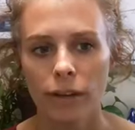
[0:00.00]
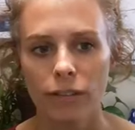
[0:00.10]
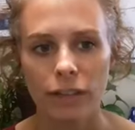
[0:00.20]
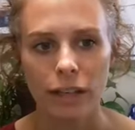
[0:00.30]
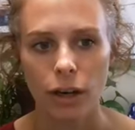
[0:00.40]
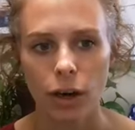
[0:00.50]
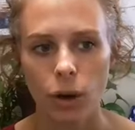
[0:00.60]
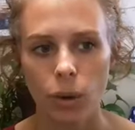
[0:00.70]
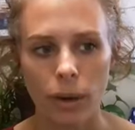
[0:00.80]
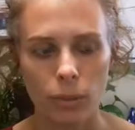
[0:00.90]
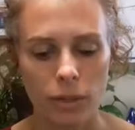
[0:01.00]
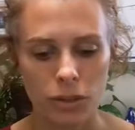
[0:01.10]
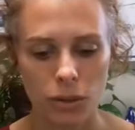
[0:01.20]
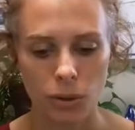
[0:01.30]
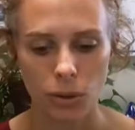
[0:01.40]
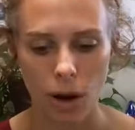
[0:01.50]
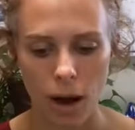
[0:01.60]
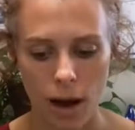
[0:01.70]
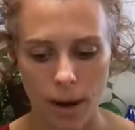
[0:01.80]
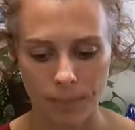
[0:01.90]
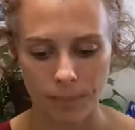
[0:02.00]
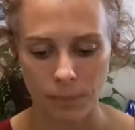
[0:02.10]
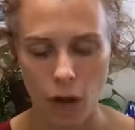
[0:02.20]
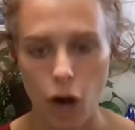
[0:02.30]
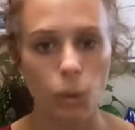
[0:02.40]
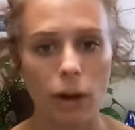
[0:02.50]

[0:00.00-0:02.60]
video and we do our